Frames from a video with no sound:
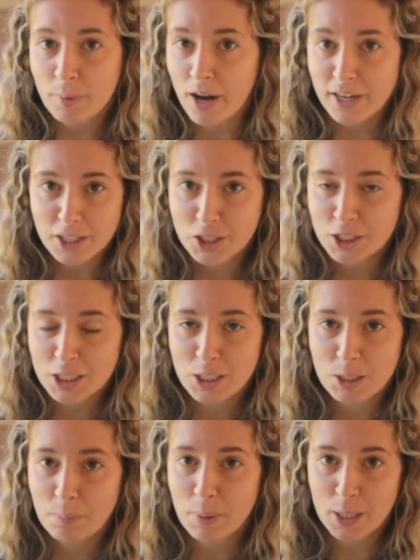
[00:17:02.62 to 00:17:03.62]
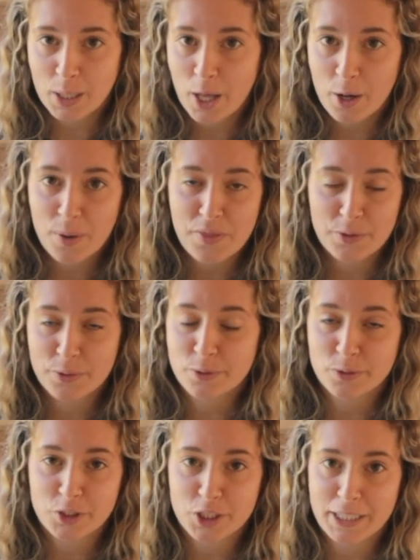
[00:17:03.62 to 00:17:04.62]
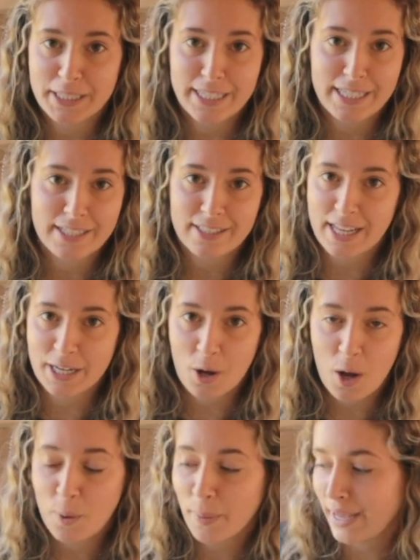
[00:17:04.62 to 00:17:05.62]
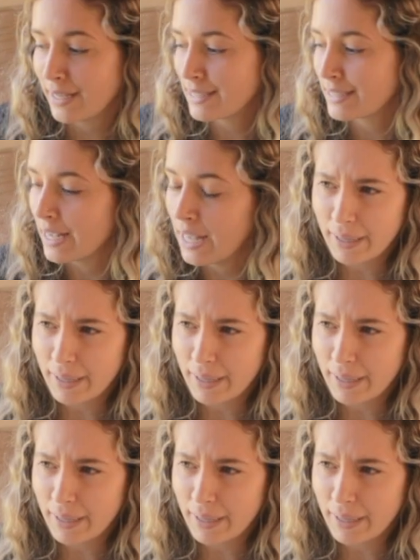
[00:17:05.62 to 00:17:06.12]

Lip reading: product sheet below in the Google Sheet link, like always.